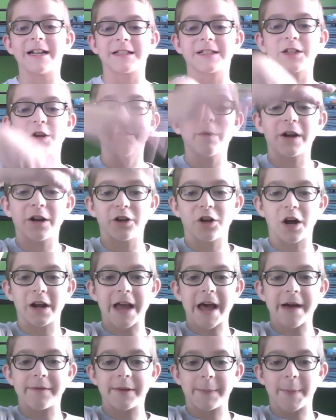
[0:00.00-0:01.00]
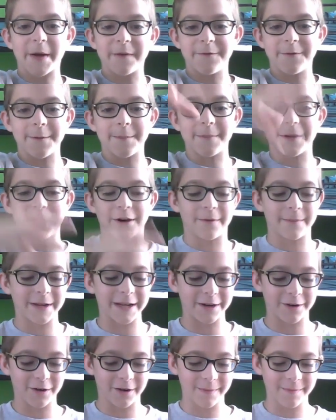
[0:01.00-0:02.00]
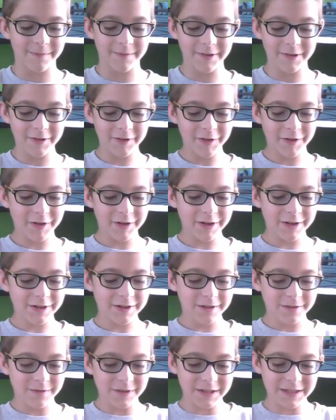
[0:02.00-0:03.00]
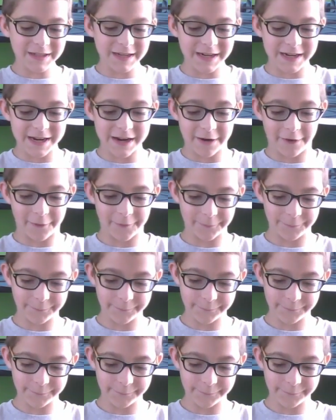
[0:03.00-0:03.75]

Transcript: it's so weird not having my Fitbit on my heart. What's in here?